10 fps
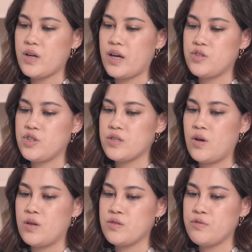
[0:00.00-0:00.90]
I just
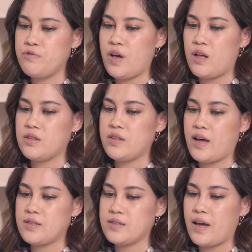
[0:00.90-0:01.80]
also felt
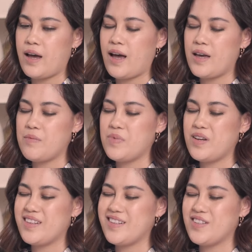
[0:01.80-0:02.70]
that I'm
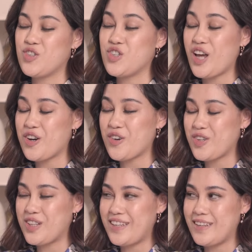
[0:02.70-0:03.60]

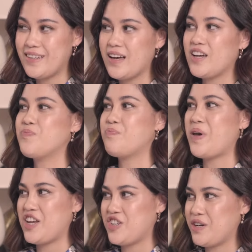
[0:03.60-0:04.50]
generally a
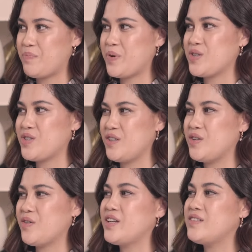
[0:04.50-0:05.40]
patient person.
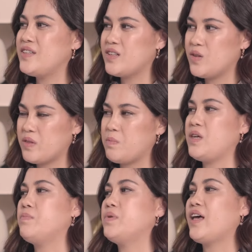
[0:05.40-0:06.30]
I deal with
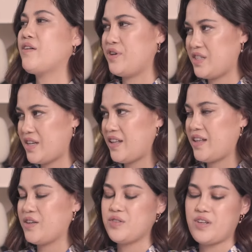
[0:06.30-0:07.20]
people every day,
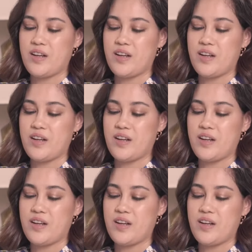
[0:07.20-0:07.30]
like you said.